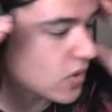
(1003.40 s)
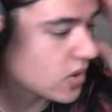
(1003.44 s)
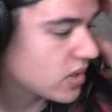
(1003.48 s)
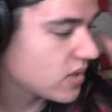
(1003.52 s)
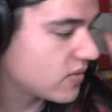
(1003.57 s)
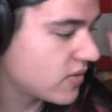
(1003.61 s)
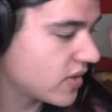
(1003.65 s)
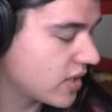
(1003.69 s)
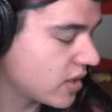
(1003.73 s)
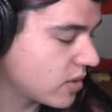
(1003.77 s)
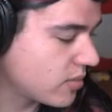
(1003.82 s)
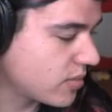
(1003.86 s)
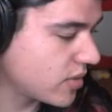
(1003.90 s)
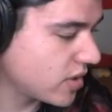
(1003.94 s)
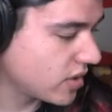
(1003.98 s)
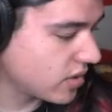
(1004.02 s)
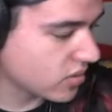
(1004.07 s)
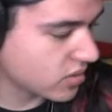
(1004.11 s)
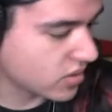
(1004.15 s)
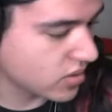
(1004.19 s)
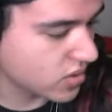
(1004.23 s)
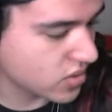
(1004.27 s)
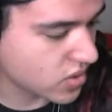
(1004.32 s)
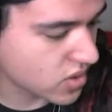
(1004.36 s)
If I got my
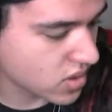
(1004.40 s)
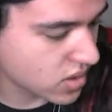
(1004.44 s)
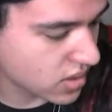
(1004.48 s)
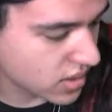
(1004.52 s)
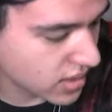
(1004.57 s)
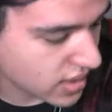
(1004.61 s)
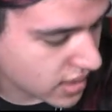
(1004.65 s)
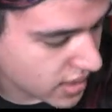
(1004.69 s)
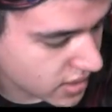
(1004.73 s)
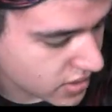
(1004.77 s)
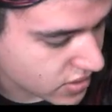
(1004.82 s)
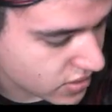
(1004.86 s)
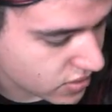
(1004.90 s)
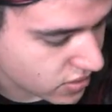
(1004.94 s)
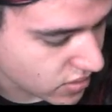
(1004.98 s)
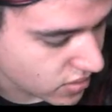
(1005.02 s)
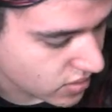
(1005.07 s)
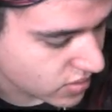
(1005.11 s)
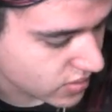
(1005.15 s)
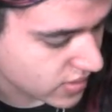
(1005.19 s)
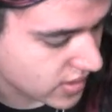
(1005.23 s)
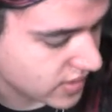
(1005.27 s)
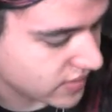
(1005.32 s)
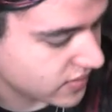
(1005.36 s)
old controller, I
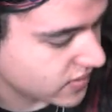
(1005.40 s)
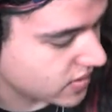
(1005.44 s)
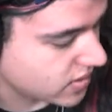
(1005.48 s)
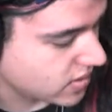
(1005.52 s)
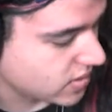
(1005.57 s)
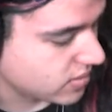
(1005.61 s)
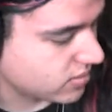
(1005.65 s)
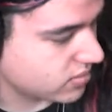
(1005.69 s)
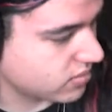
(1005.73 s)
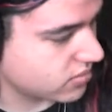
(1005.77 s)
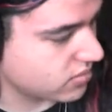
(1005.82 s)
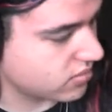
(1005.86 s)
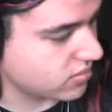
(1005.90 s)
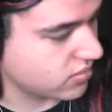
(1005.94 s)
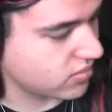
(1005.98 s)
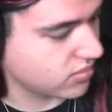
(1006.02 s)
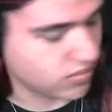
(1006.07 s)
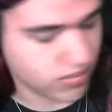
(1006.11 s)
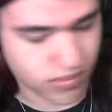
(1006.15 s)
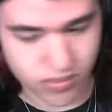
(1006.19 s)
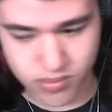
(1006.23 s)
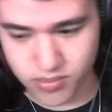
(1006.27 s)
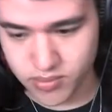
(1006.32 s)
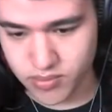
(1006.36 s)
do. Do I have the
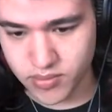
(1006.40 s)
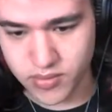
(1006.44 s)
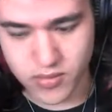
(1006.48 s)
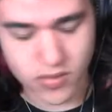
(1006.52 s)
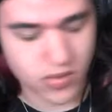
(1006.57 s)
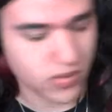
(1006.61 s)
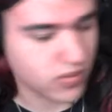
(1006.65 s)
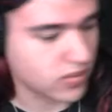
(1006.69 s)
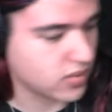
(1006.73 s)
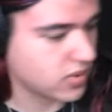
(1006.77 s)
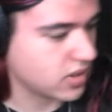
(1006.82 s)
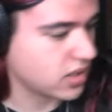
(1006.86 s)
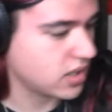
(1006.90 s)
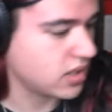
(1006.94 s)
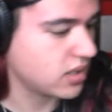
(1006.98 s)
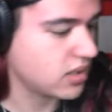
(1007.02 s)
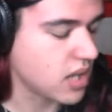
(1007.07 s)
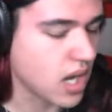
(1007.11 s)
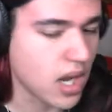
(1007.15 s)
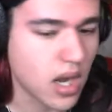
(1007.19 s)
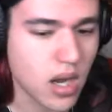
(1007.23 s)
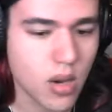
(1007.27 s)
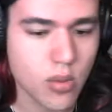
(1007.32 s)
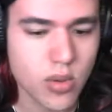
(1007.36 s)

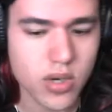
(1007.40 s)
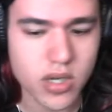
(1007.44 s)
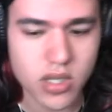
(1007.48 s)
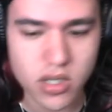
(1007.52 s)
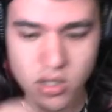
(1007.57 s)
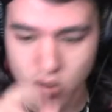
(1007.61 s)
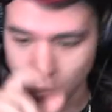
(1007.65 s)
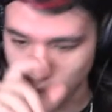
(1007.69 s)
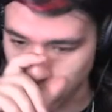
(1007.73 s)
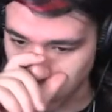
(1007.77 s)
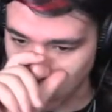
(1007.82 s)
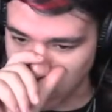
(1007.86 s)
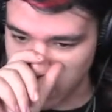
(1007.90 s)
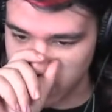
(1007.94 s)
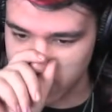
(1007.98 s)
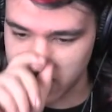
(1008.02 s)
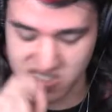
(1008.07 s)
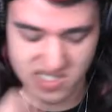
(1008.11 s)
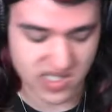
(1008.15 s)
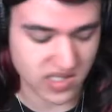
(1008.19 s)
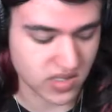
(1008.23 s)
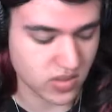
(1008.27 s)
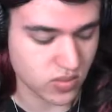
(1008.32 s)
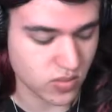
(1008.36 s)
I, I want to know why
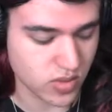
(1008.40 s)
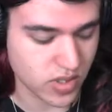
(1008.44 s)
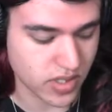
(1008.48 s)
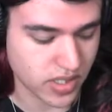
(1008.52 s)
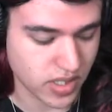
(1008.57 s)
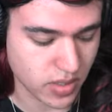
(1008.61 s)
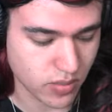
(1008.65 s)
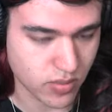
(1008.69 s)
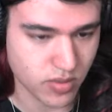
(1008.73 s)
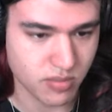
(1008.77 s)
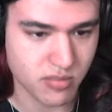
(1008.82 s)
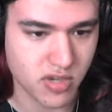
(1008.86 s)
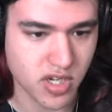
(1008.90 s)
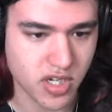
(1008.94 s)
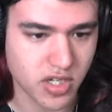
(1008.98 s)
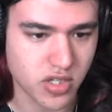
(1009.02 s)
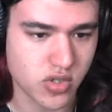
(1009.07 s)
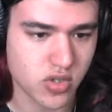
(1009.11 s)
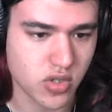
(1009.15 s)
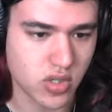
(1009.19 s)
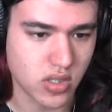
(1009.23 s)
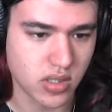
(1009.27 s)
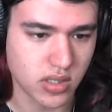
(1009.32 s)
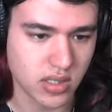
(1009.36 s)
this isn't working with my
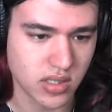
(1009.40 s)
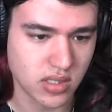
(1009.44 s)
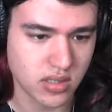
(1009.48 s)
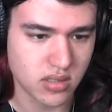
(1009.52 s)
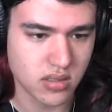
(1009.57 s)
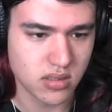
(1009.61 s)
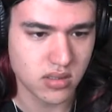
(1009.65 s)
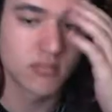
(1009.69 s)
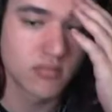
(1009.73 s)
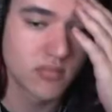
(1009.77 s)
controller.